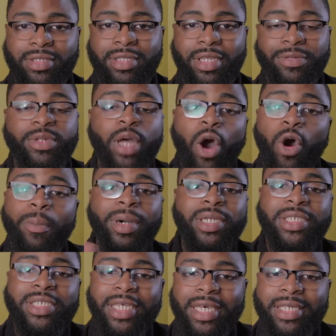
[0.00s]
was a whole
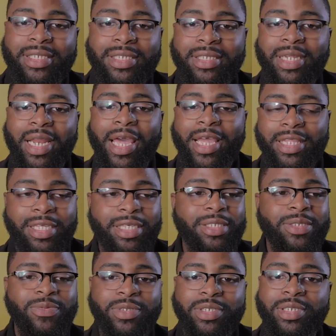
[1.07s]
bunch of yeses. Like
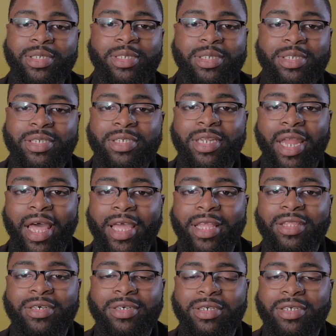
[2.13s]
this was
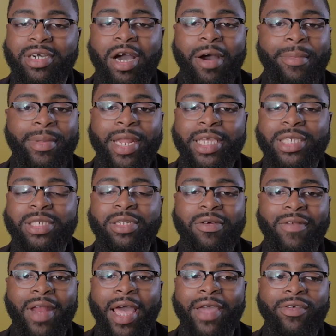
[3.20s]
like the combination
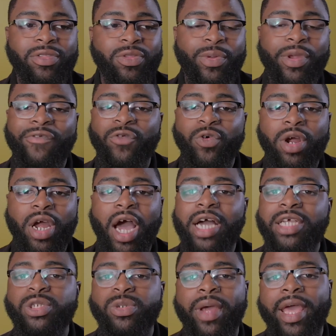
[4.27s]
of like 3 or 4
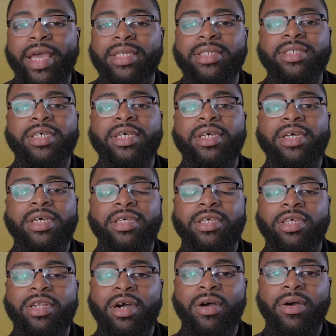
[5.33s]
contracts,
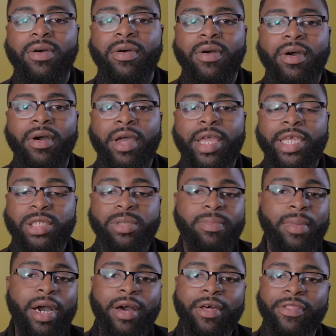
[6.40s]
each
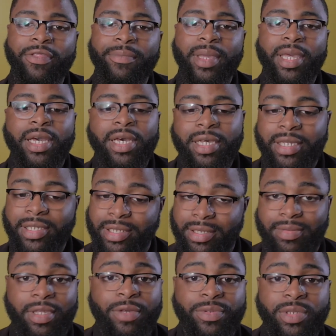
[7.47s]
month
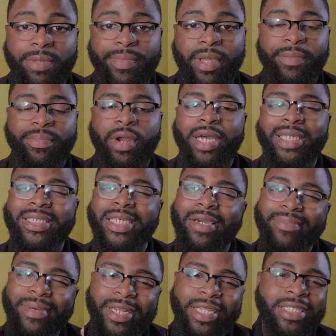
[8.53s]
because it was a big
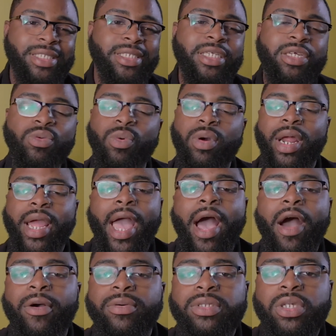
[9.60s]
project, but it just didn't work
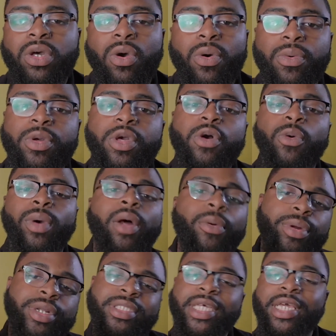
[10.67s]
out. So what I
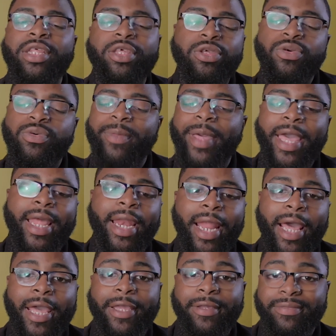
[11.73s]
want to say to you, man,
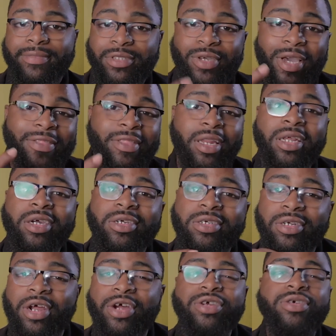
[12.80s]
like, you have to
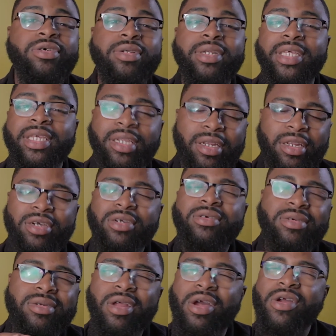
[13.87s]
learn early.
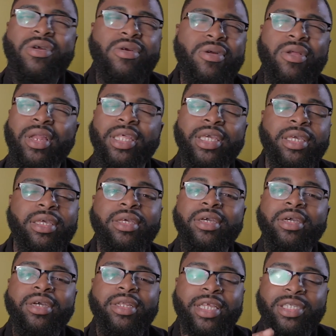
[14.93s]

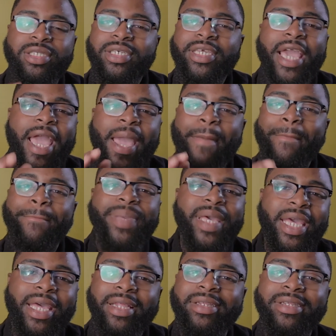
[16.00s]
But you can't
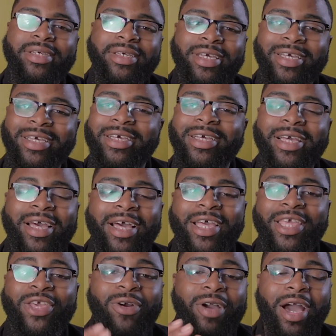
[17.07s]
bet.
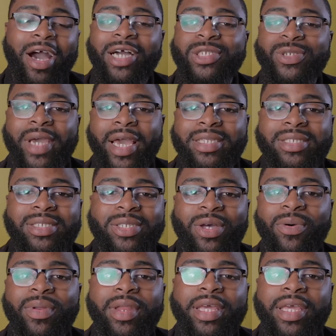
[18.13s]
Your contracts is
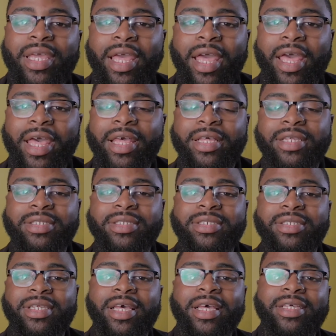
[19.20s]
only
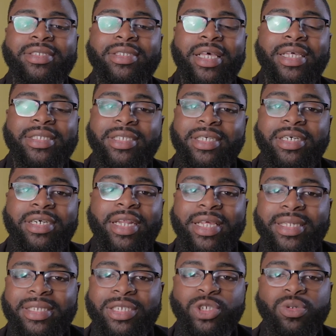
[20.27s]
as good
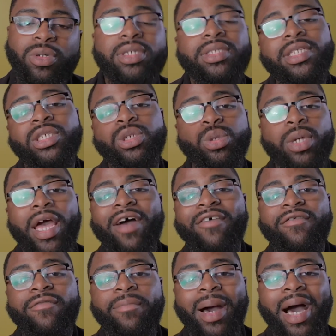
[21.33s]
as the trust that you
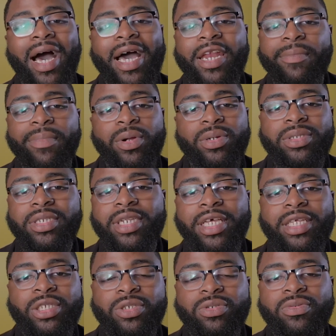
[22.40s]
have behind the person
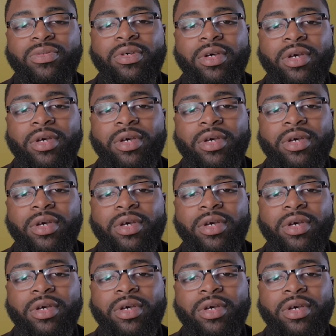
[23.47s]
that you